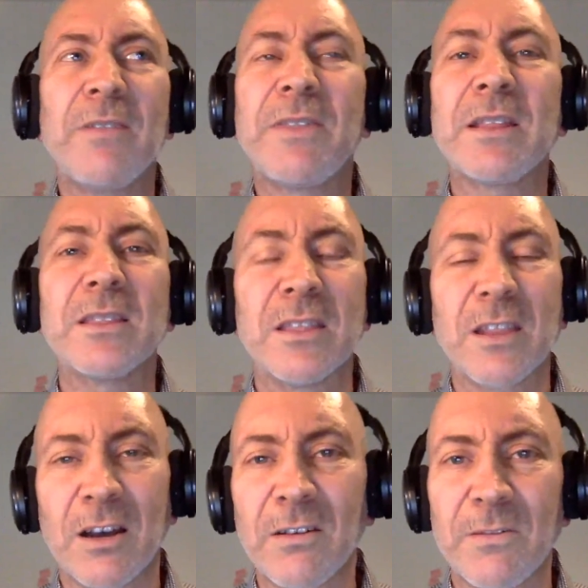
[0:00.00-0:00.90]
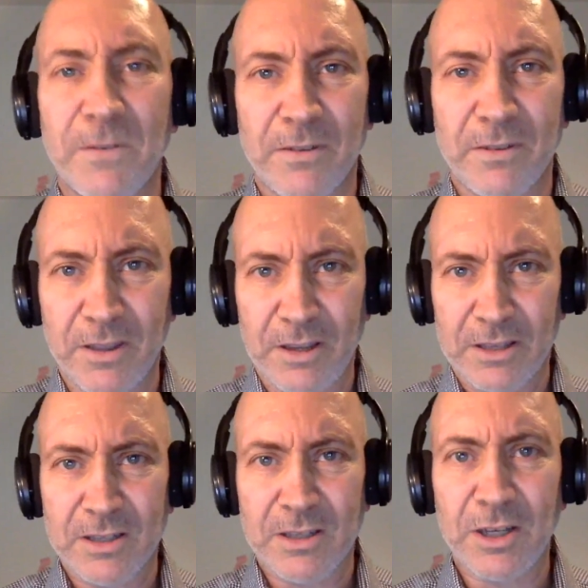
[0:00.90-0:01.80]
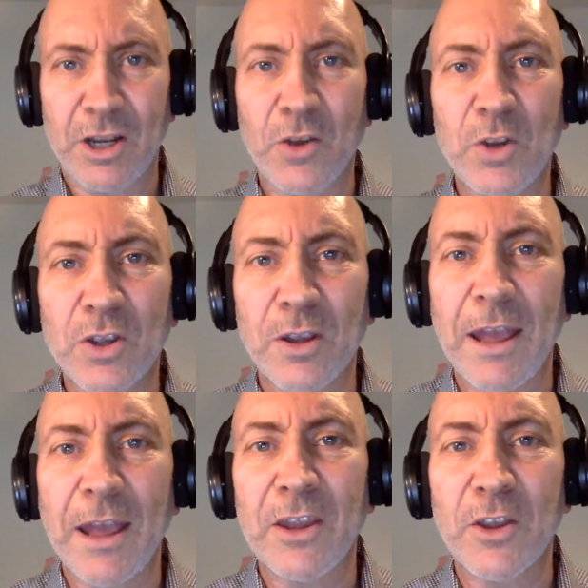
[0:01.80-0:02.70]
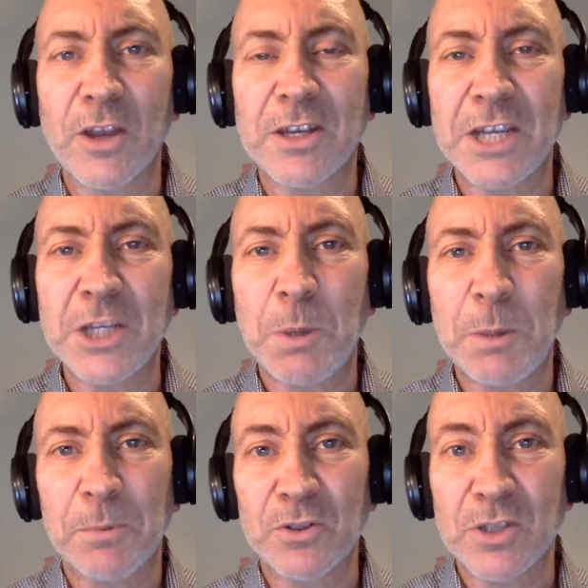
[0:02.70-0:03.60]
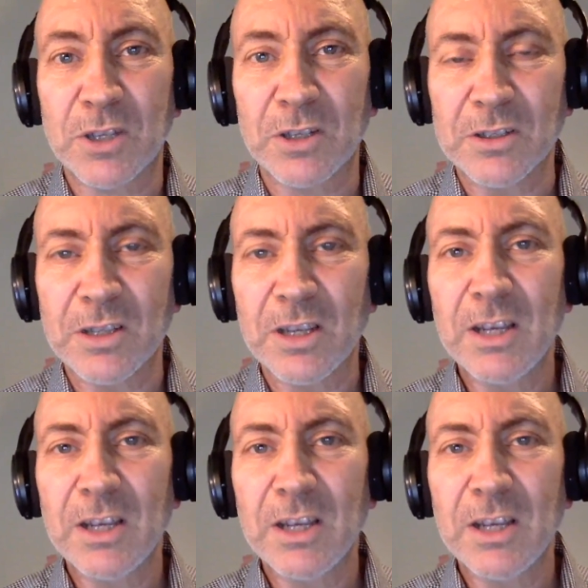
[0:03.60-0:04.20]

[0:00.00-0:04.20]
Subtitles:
love this. You know, you can teach people new skills.